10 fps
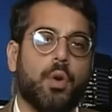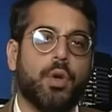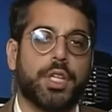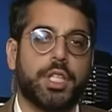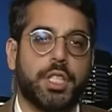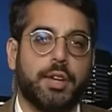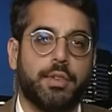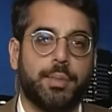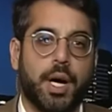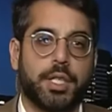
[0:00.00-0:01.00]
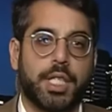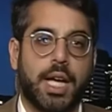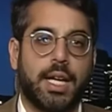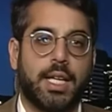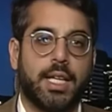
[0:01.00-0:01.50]
for the Conservative
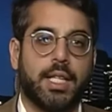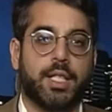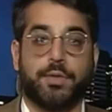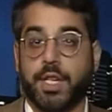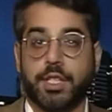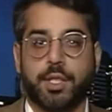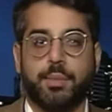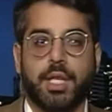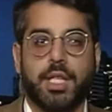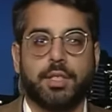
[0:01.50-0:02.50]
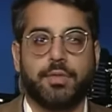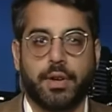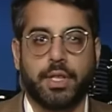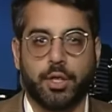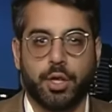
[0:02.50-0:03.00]
Party, and he is fearsome and he is
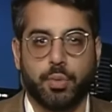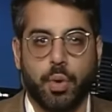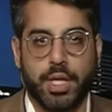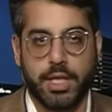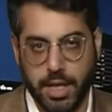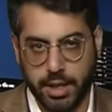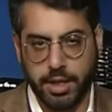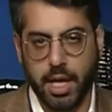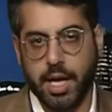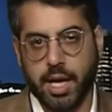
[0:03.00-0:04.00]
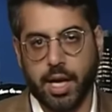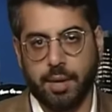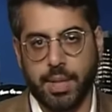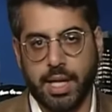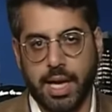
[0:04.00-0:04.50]
very good at what he does.
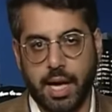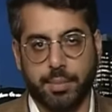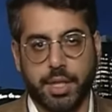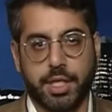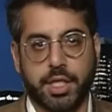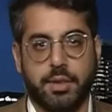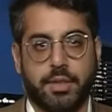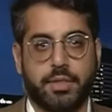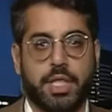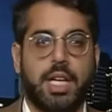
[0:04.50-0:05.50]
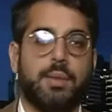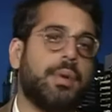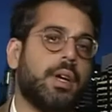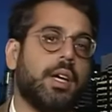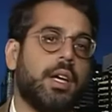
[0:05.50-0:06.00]
Um, he helped the Conservatives
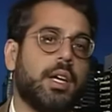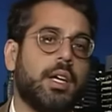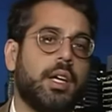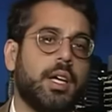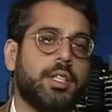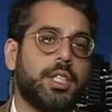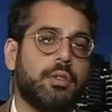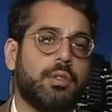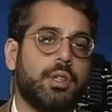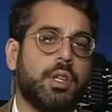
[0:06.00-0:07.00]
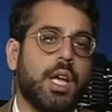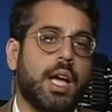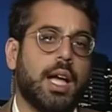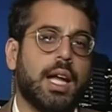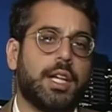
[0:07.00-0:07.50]
keep uh, a, uh, a, general
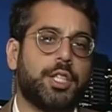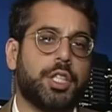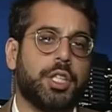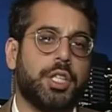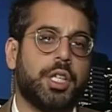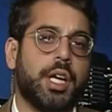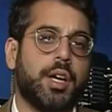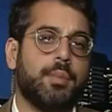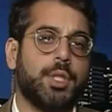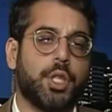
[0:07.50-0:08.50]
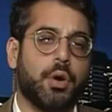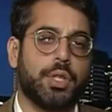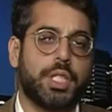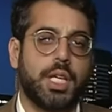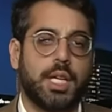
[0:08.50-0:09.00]
election uh,
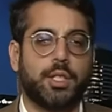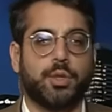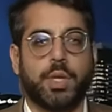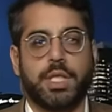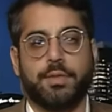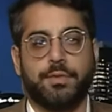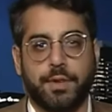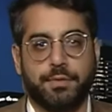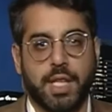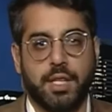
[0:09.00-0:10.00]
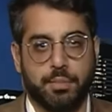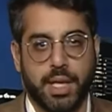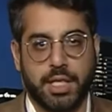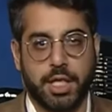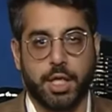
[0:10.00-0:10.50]
majority in 2015,
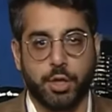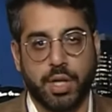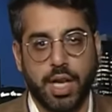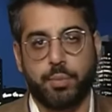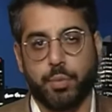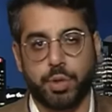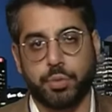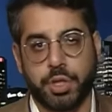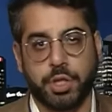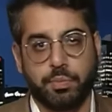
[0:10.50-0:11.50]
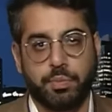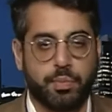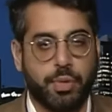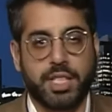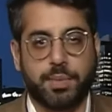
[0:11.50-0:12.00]
beating UKIP, which was the
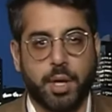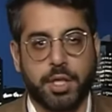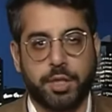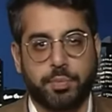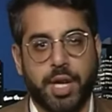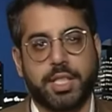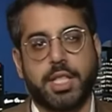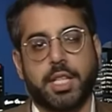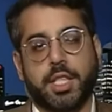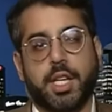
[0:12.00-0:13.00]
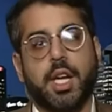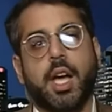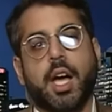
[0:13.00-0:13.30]
Brexit Party's predecessor